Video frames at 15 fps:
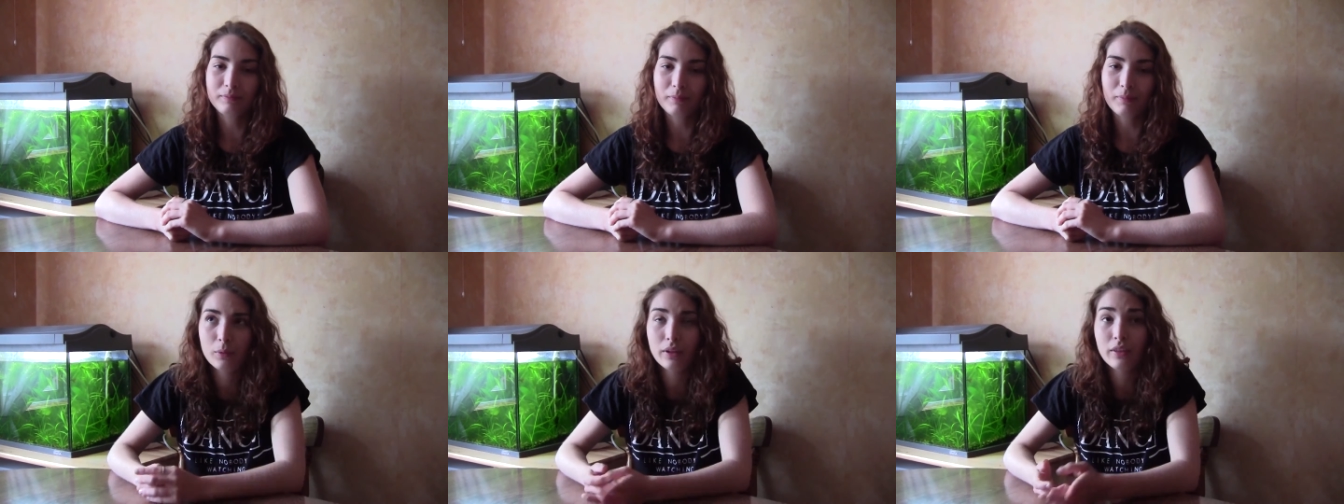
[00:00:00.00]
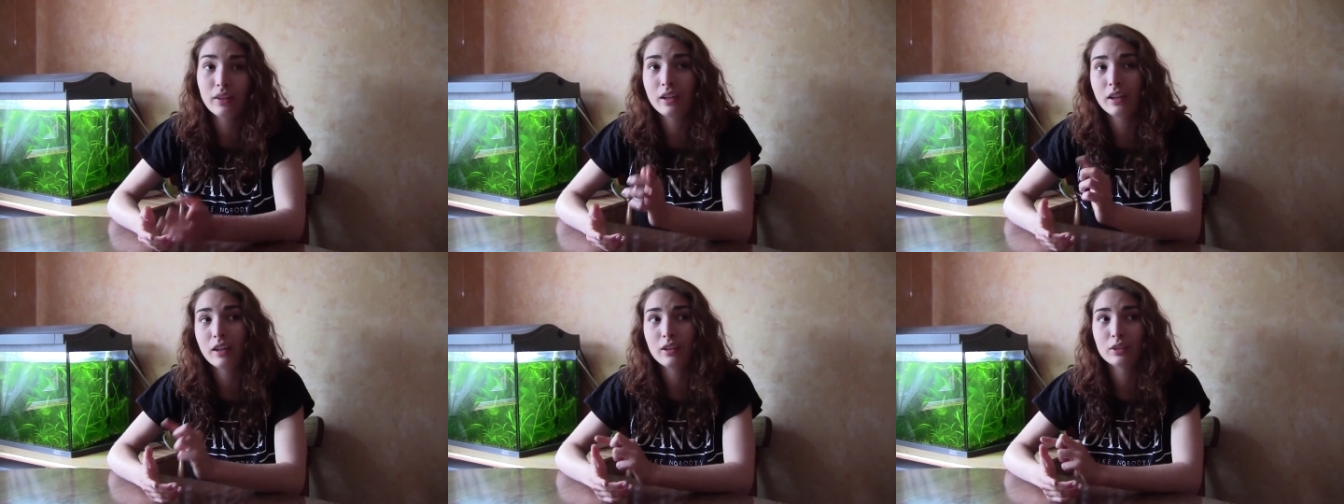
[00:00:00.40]
One
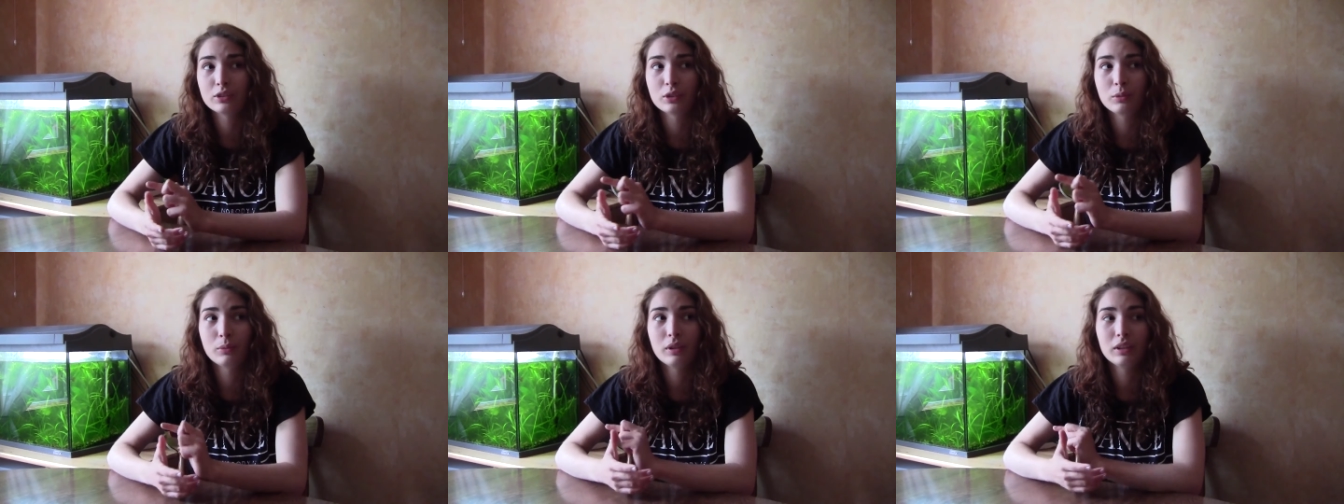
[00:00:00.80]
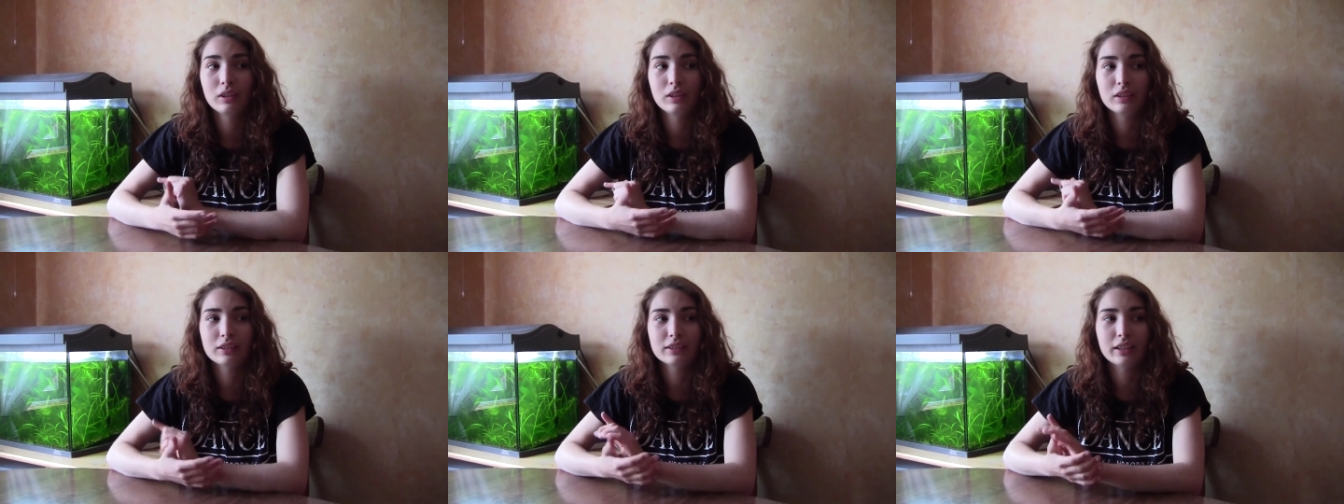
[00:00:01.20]
thing I also
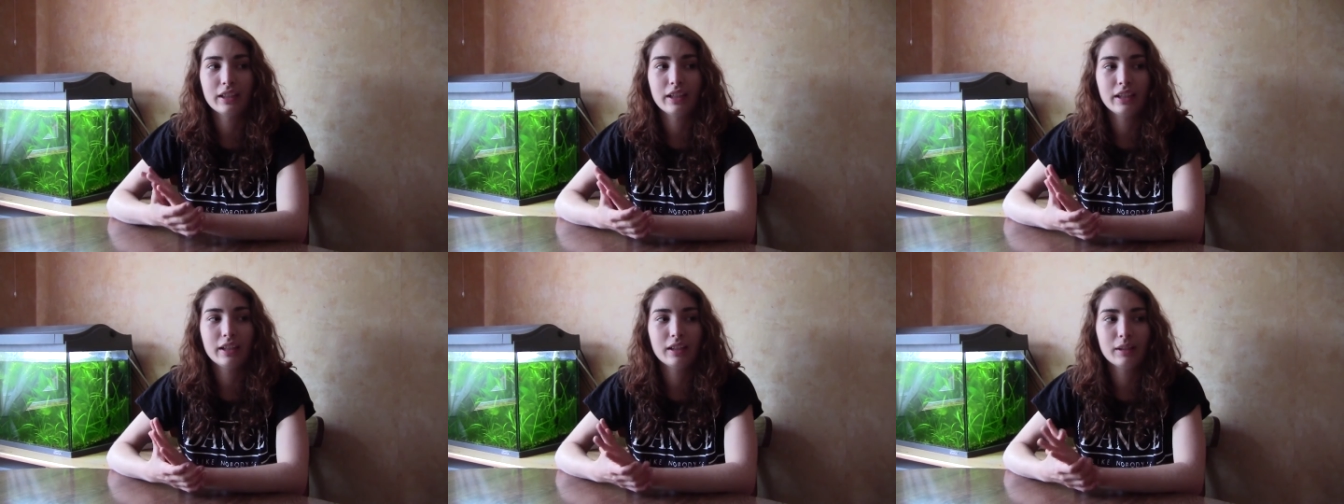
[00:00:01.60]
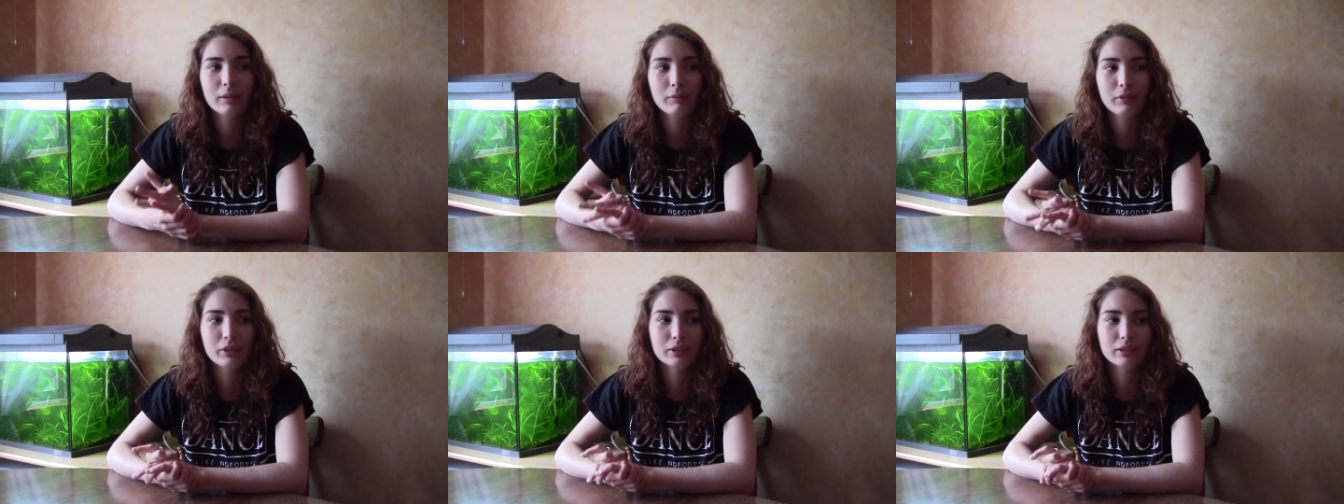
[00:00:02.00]
wanted to say
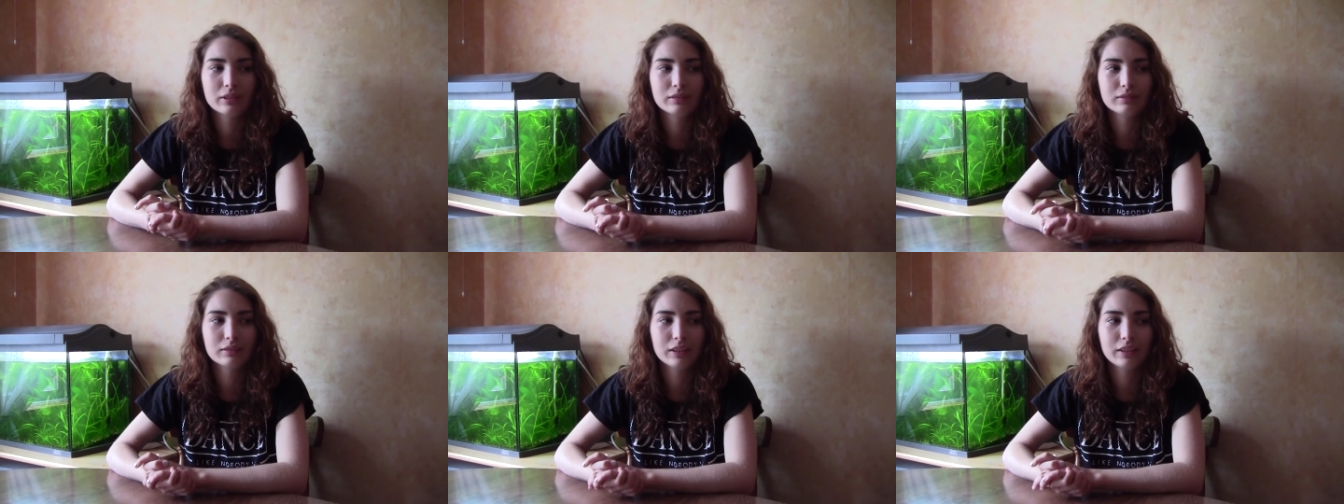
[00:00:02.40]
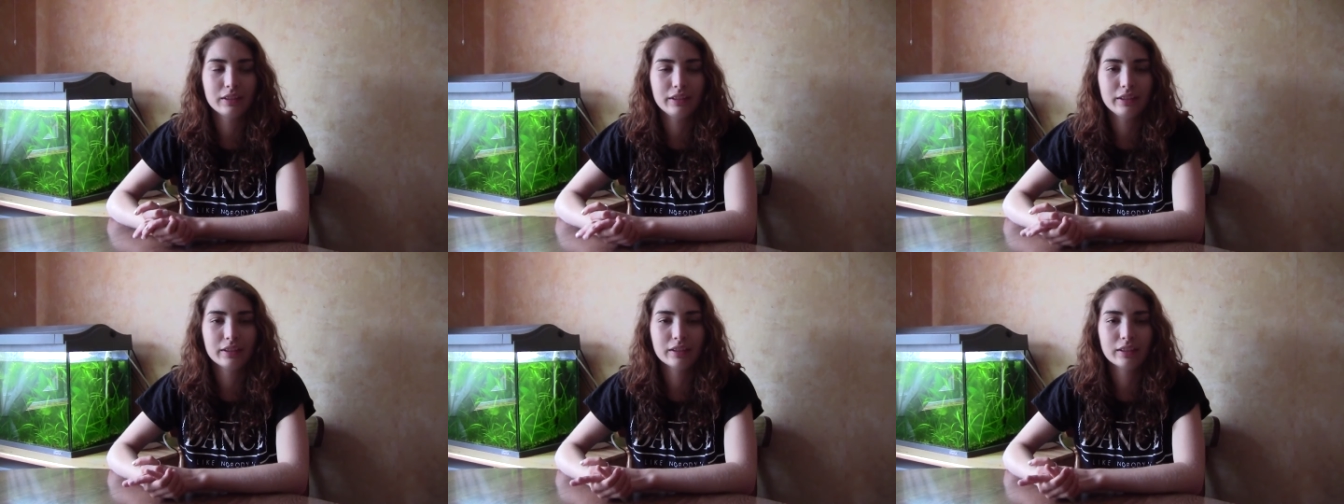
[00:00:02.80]
after like a
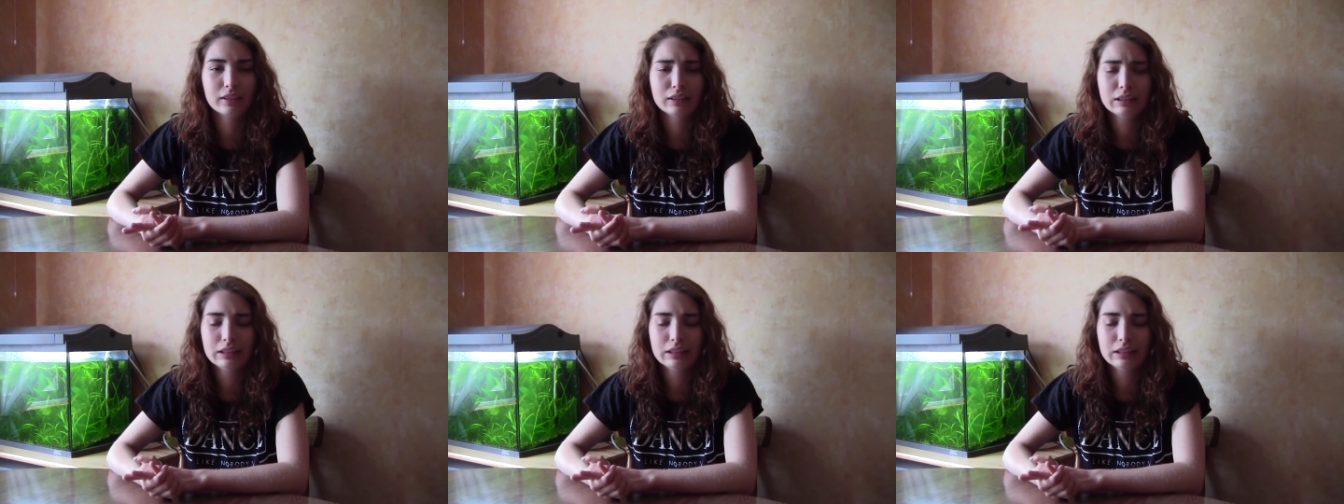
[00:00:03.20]
year,